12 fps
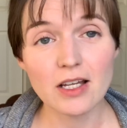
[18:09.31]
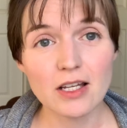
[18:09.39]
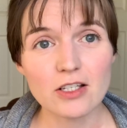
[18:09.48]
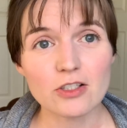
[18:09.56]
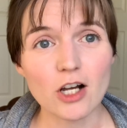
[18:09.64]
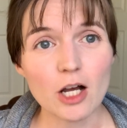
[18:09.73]

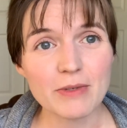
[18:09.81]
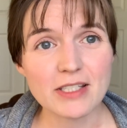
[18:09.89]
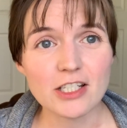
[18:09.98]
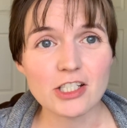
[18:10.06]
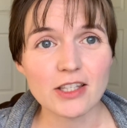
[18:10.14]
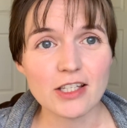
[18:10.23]
So I'll be
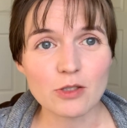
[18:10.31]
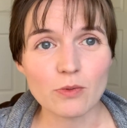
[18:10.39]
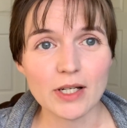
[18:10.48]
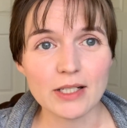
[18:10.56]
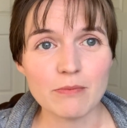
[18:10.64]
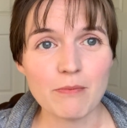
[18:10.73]
stitching this
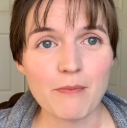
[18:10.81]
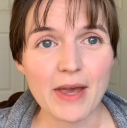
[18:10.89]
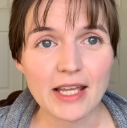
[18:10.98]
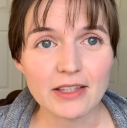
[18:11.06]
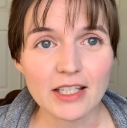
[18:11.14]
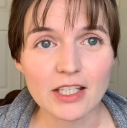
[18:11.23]
one
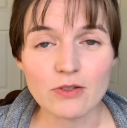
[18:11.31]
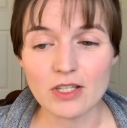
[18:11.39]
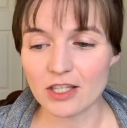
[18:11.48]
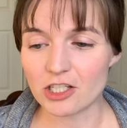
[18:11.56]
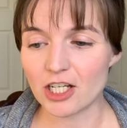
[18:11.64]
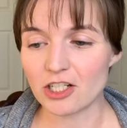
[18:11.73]
mainly using
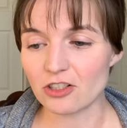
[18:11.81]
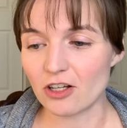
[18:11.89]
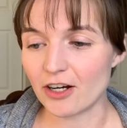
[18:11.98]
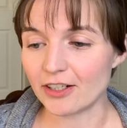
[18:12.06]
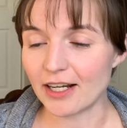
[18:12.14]
the gentle art.